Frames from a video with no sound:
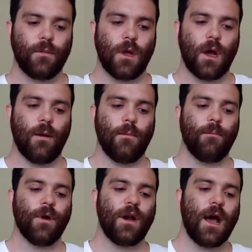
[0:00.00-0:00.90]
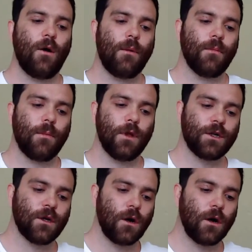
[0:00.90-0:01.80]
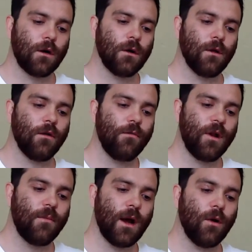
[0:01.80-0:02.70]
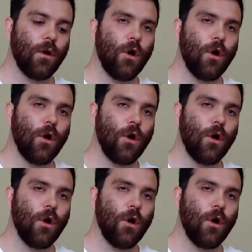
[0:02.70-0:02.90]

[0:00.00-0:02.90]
But now I'm going to talk a little bit about